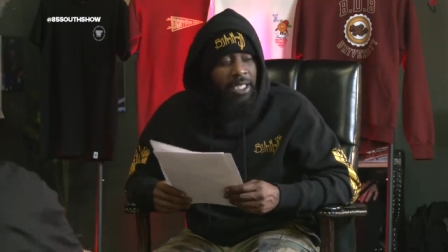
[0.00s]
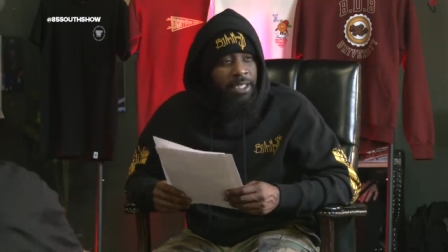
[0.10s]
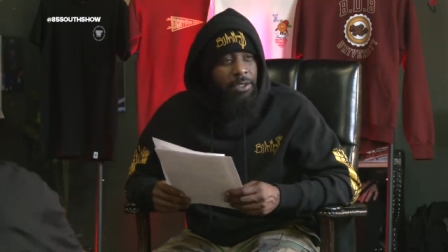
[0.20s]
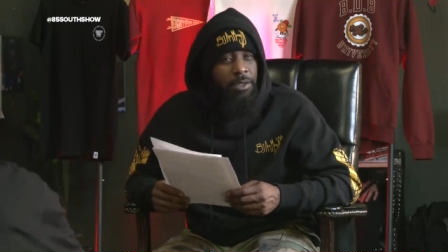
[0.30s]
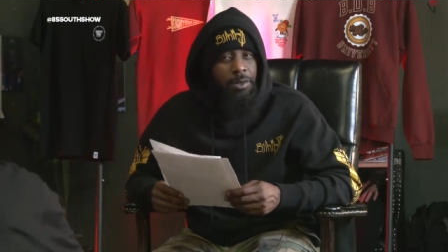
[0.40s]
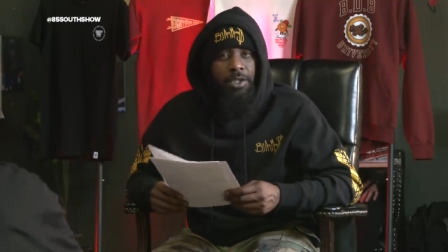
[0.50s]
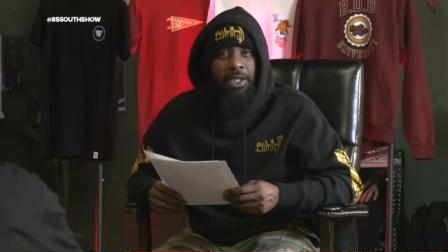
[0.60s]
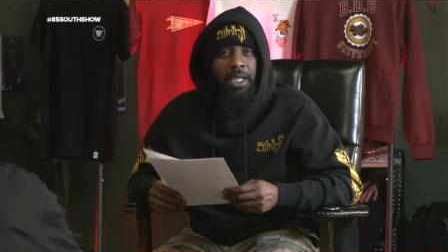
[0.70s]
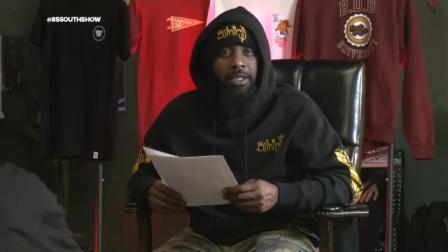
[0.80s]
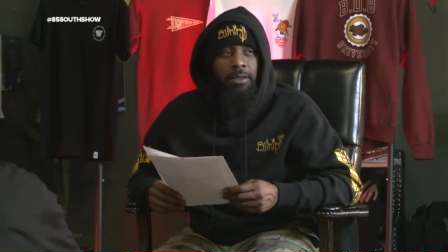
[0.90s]
of
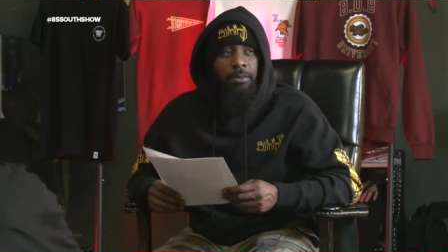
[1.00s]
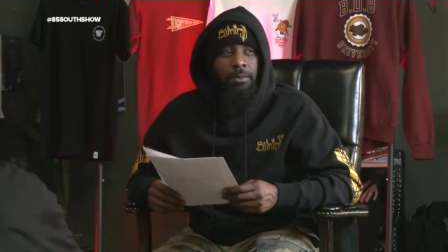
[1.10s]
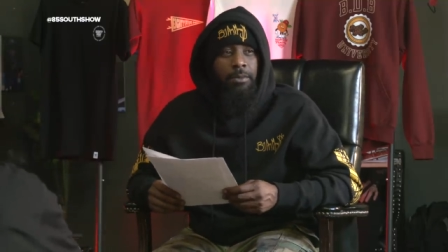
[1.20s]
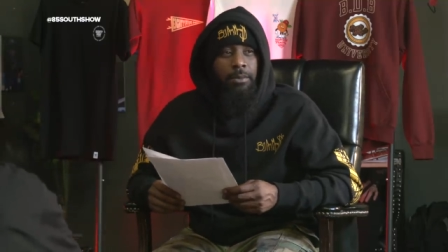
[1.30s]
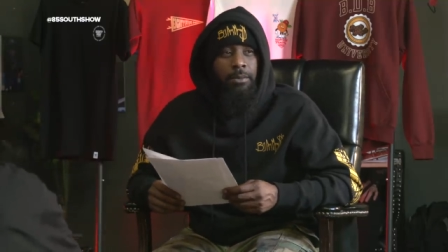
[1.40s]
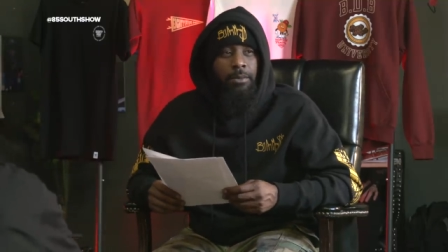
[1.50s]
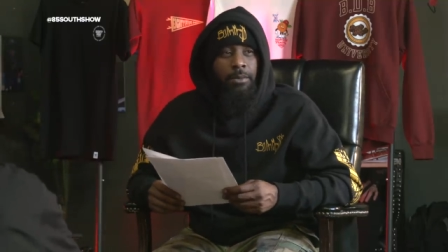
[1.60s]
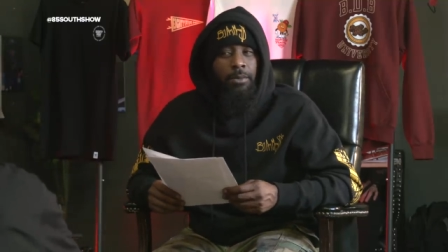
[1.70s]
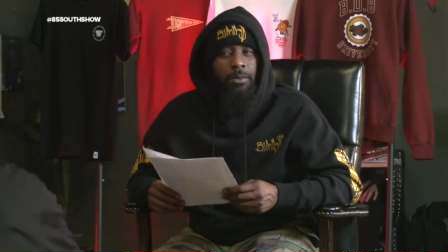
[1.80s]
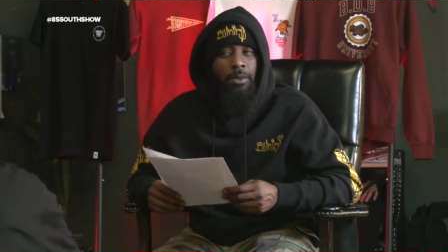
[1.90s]
enthusiasm. They
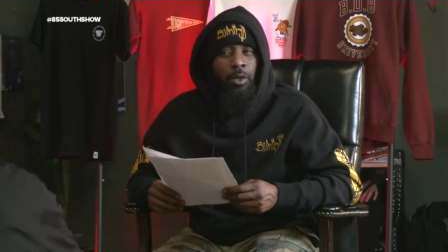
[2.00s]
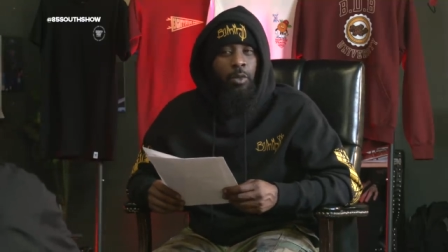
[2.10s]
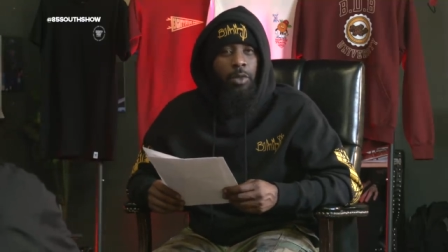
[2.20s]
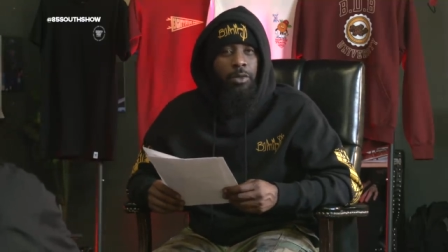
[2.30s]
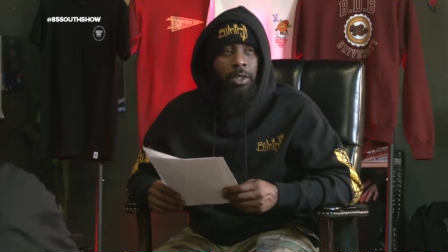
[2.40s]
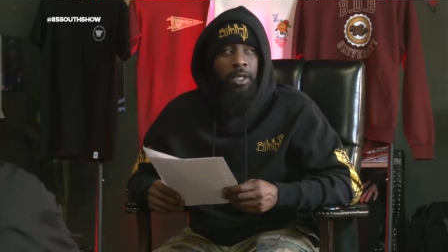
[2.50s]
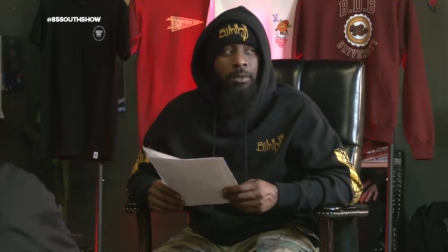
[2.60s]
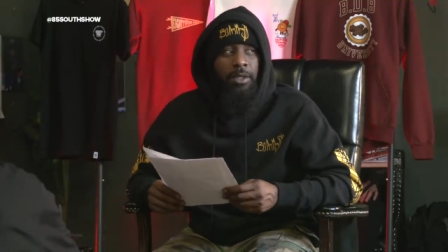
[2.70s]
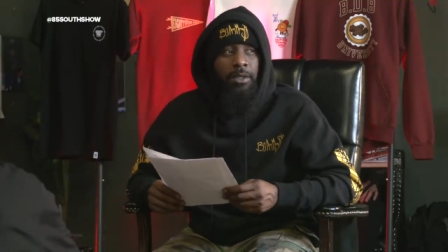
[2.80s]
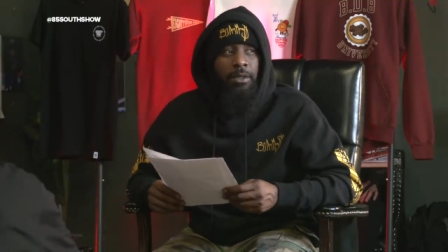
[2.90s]
love it. Who wrote the
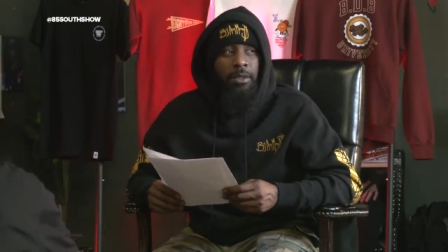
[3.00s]
comment?